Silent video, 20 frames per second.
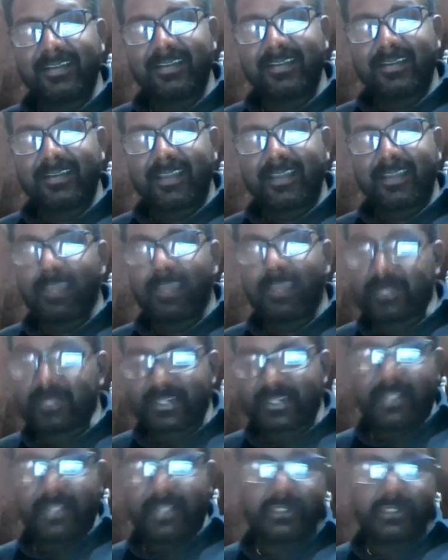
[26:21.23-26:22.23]
He was
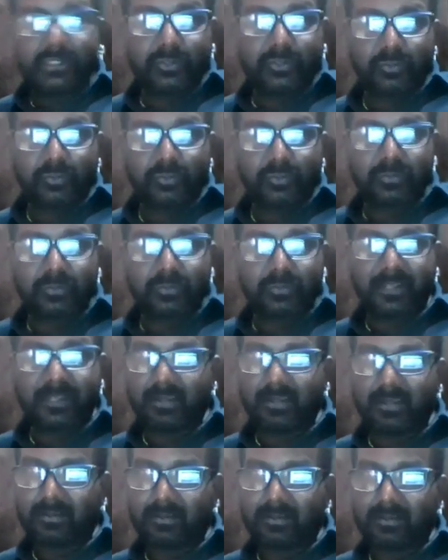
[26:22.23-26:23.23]
trying to,
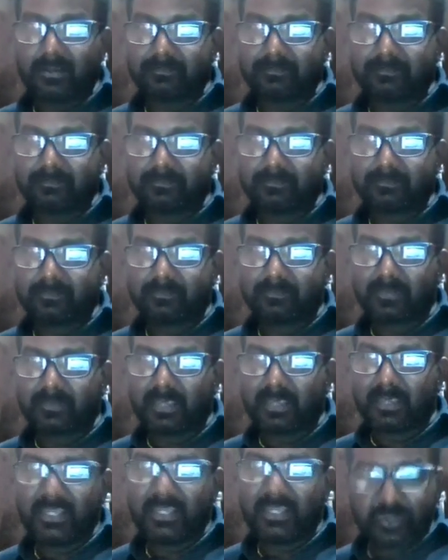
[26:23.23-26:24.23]

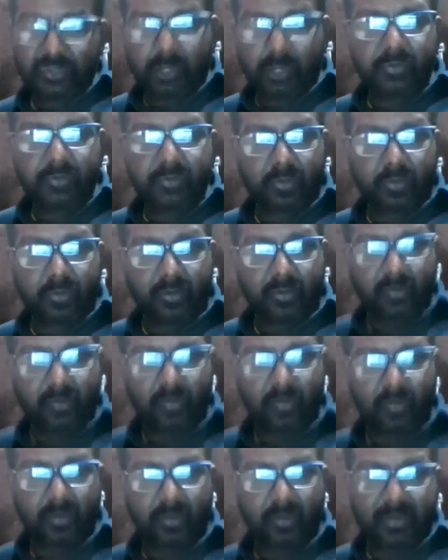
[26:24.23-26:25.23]
he stopped.
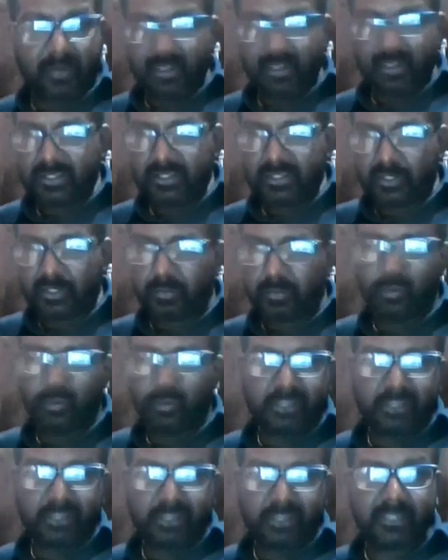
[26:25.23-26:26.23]
He stopped
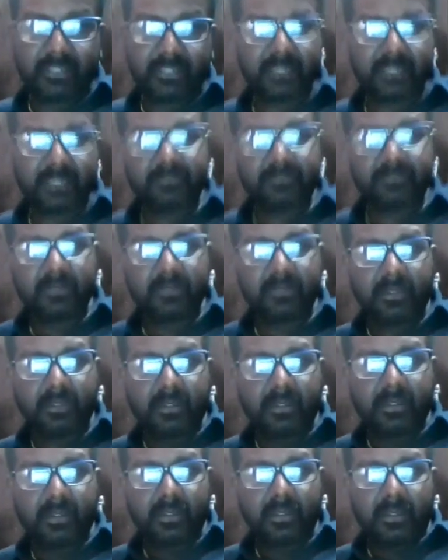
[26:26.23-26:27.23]
doing that,
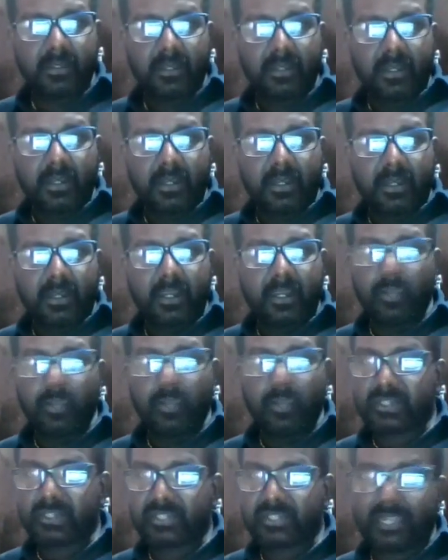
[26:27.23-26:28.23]
and he
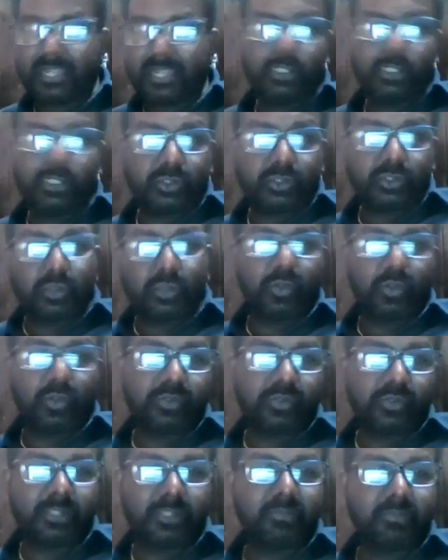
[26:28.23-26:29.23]
was trying to throw
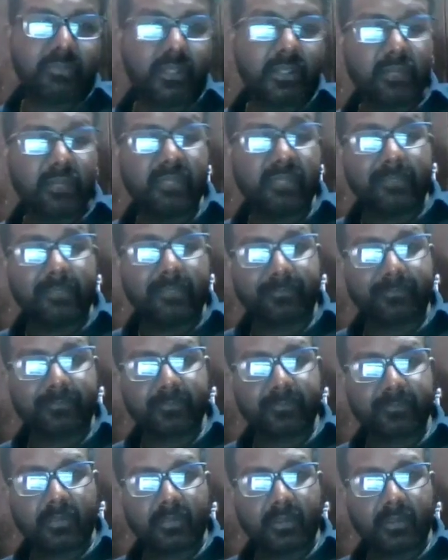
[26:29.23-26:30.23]
something on me.
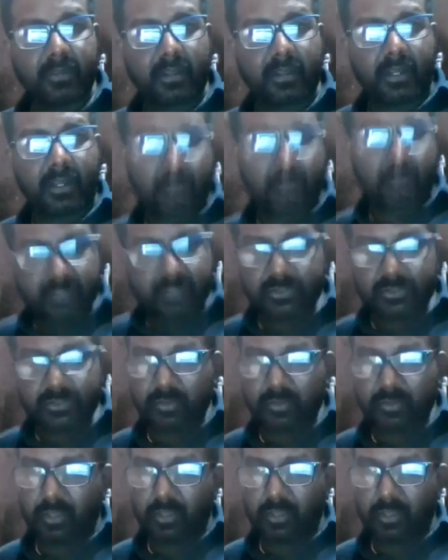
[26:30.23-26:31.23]
And
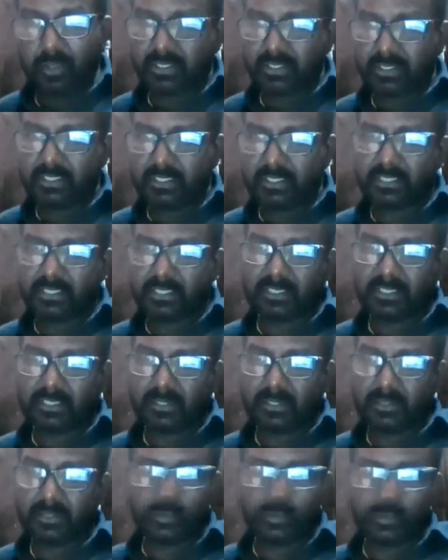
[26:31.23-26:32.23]
also, he was just
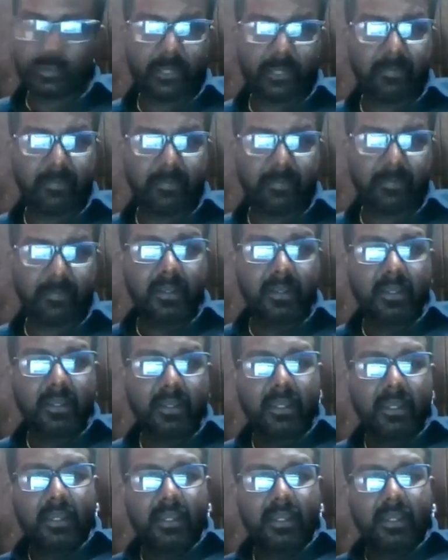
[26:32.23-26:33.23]
stood up,
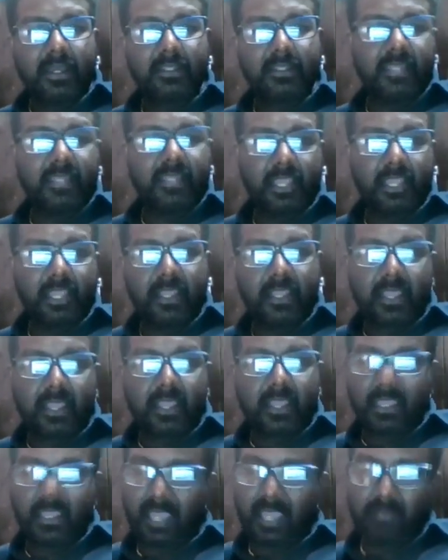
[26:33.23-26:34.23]
and then
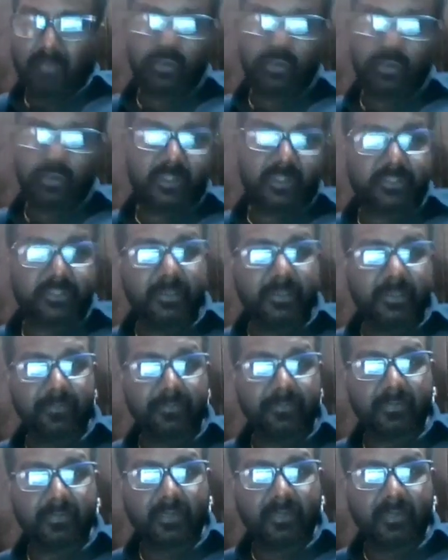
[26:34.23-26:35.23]
he came towards me,
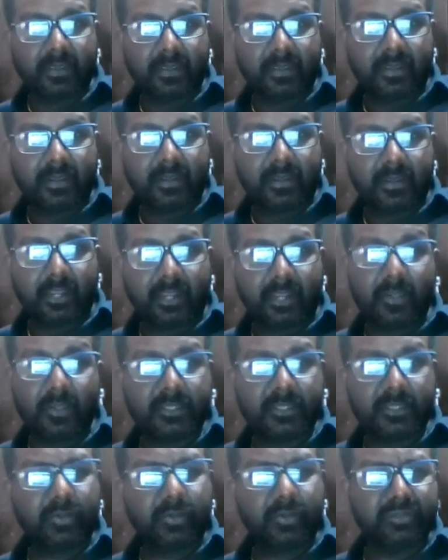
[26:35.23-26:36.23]
and he was
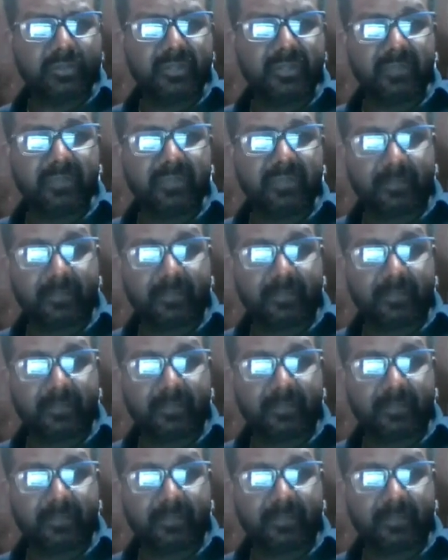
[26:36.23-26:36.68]
about to beat me.